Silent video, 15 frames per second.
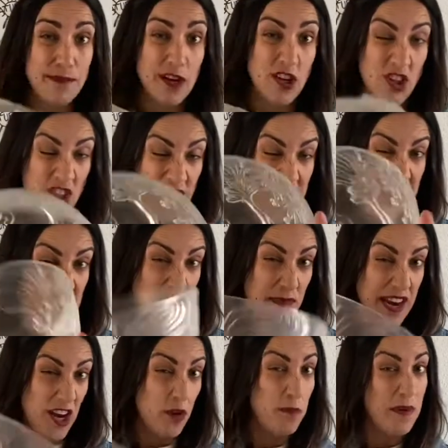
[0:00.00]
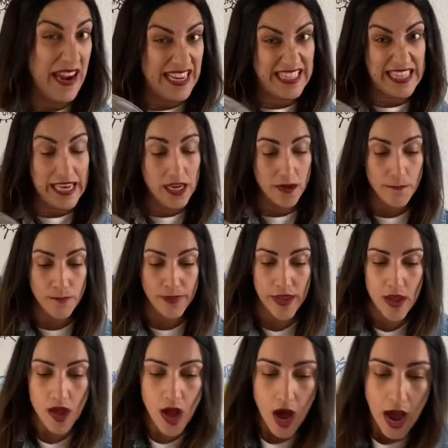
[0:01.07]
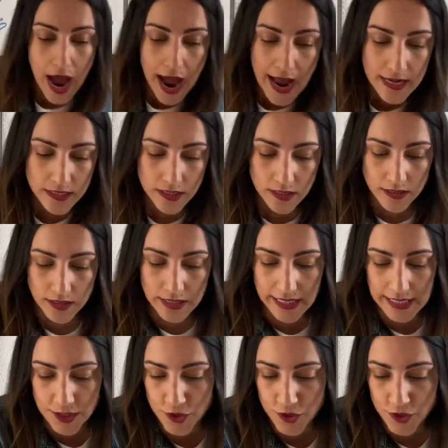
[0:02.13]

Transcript: because this is made of plastic, and the